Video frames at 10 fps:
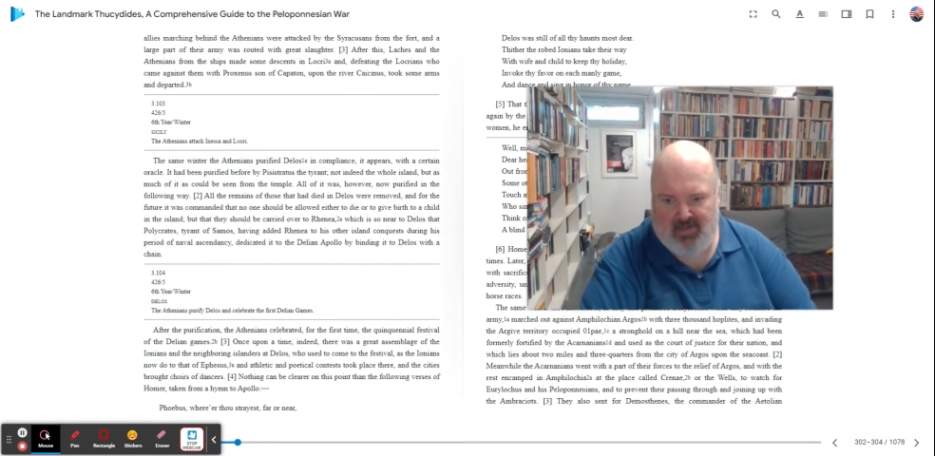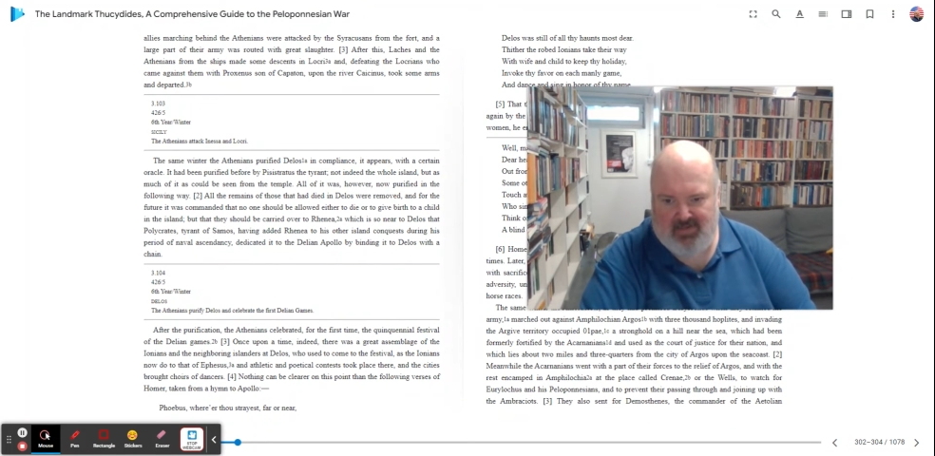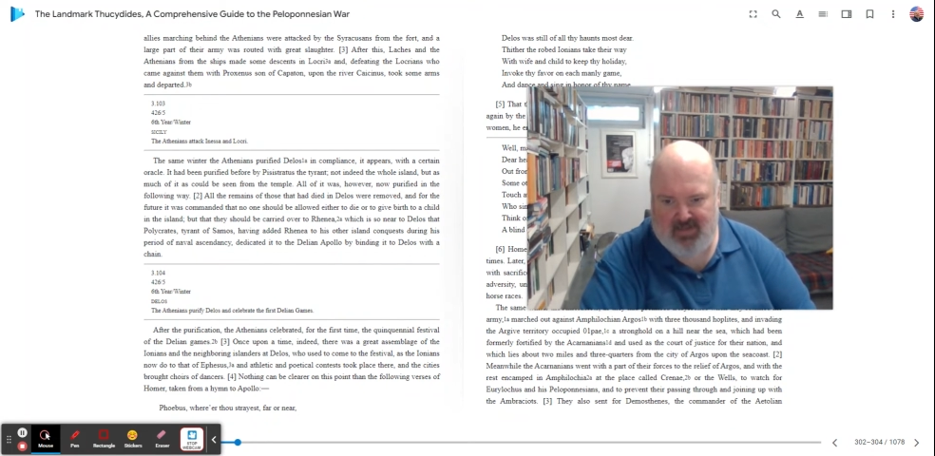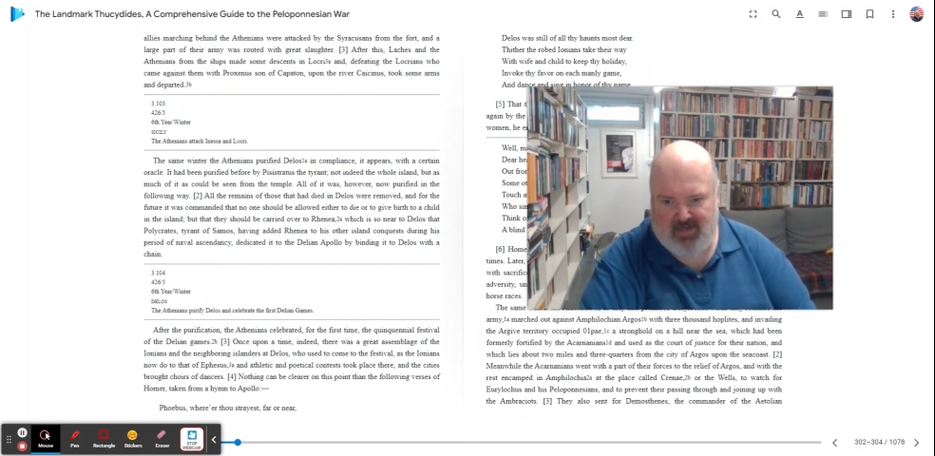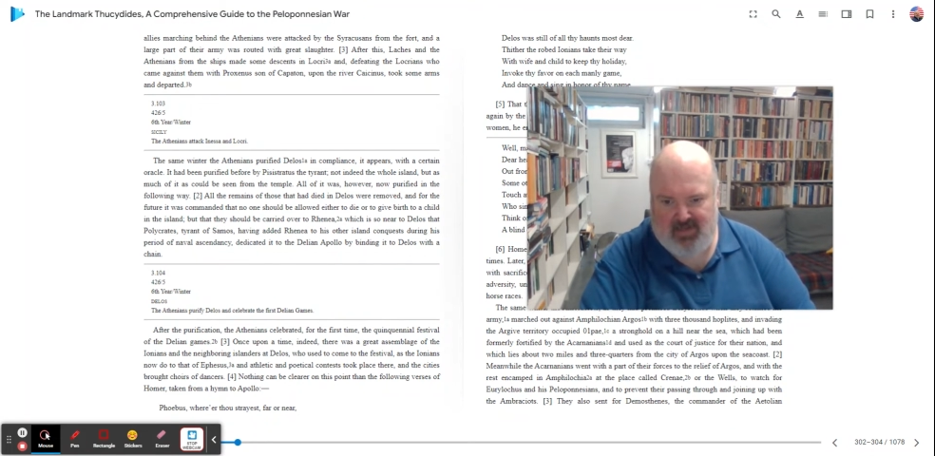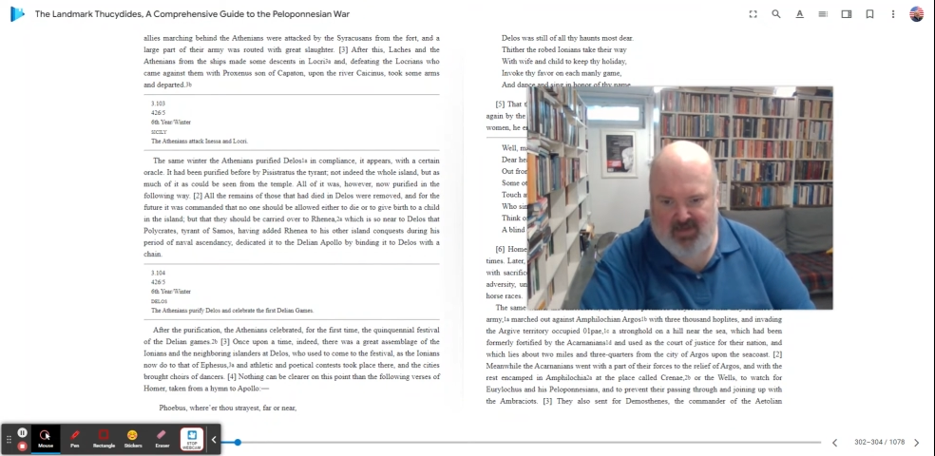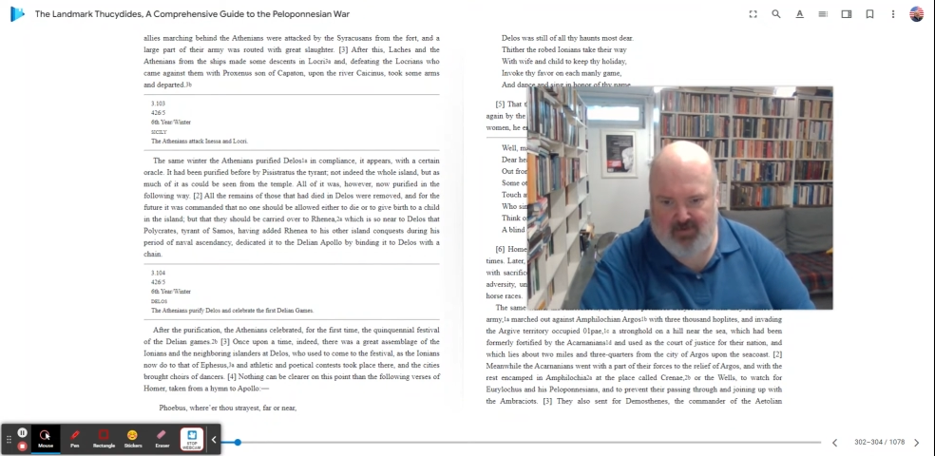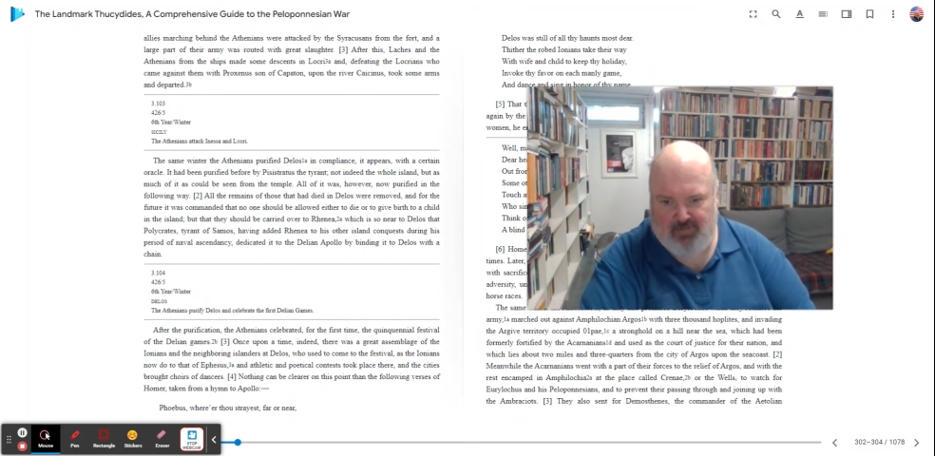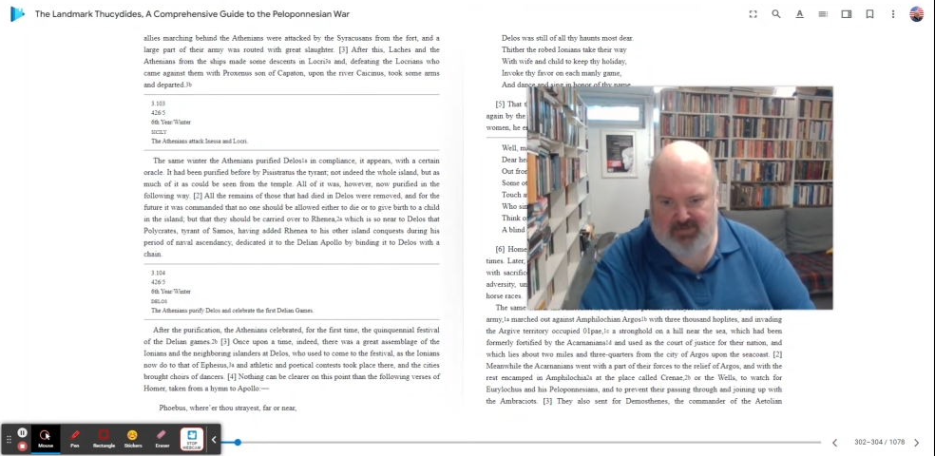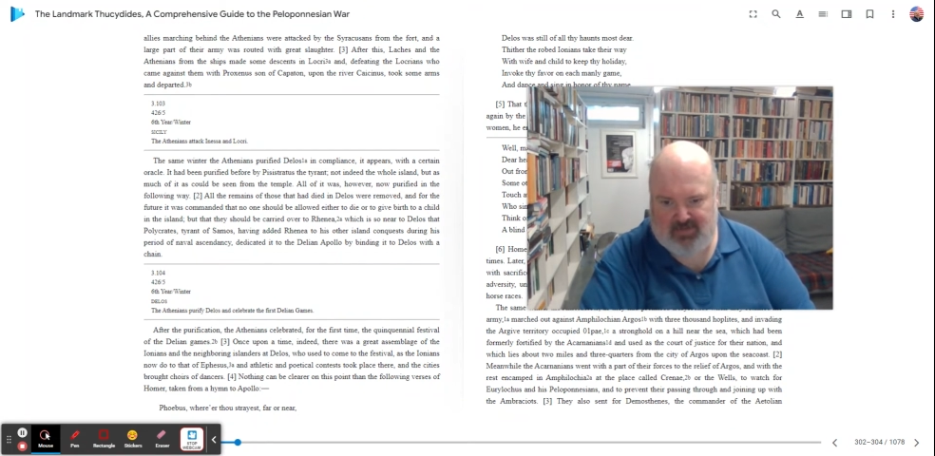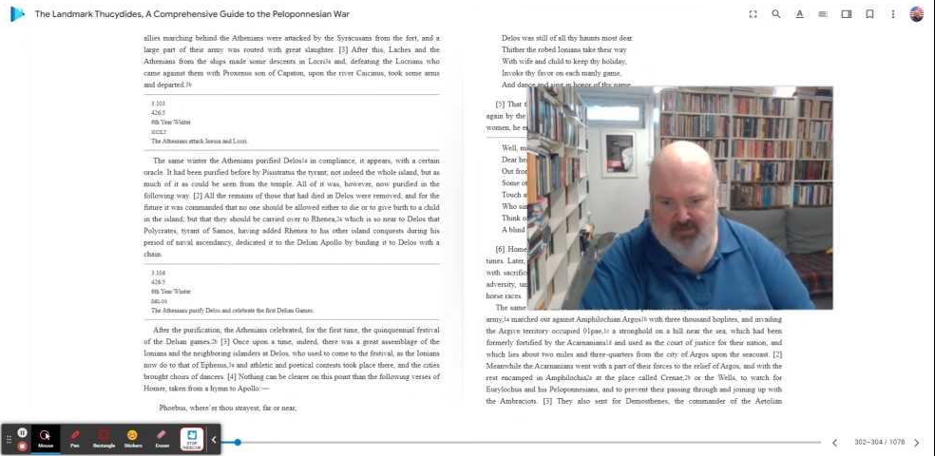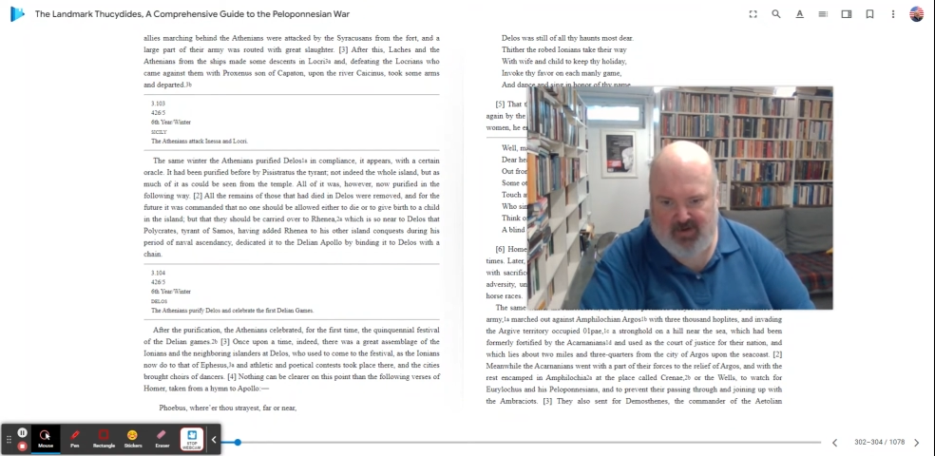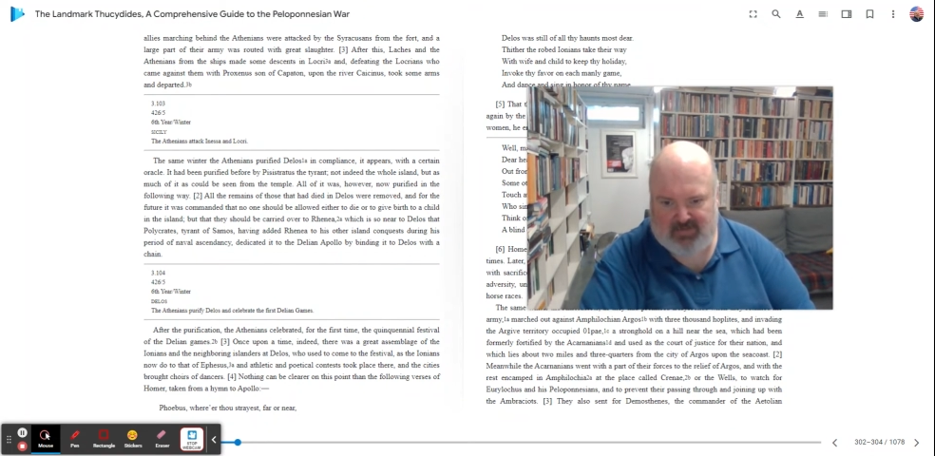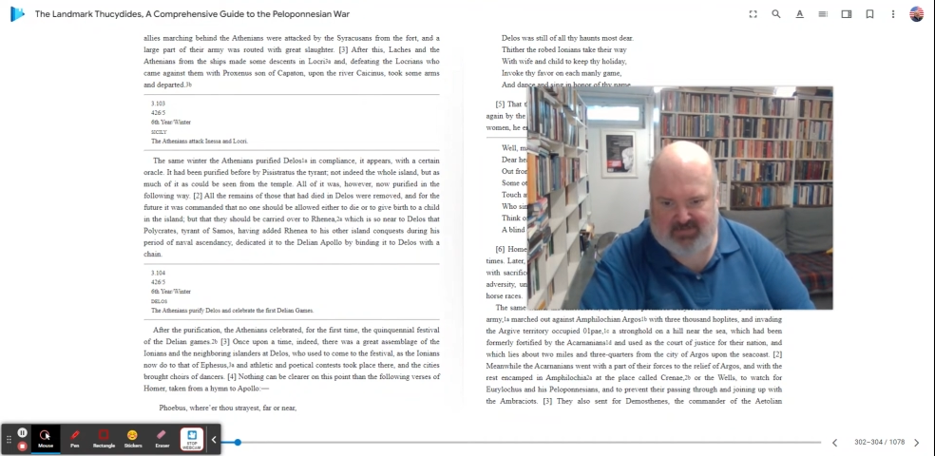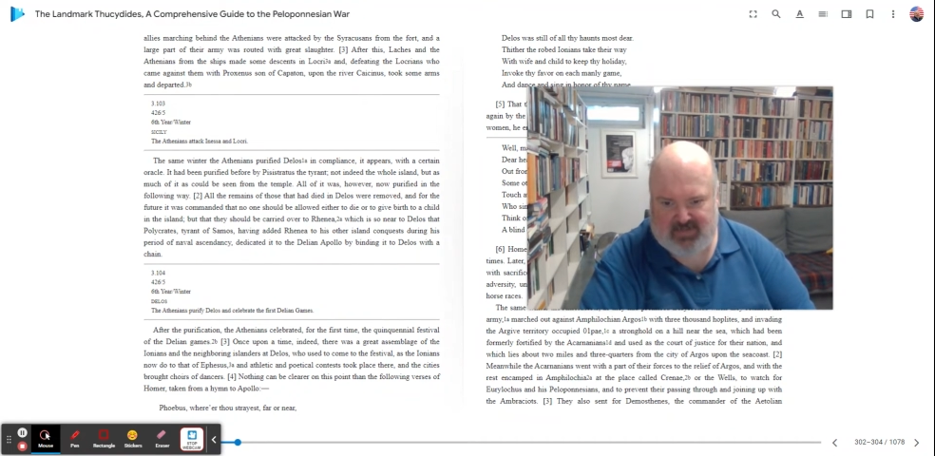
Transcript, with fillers: indeed, there was a great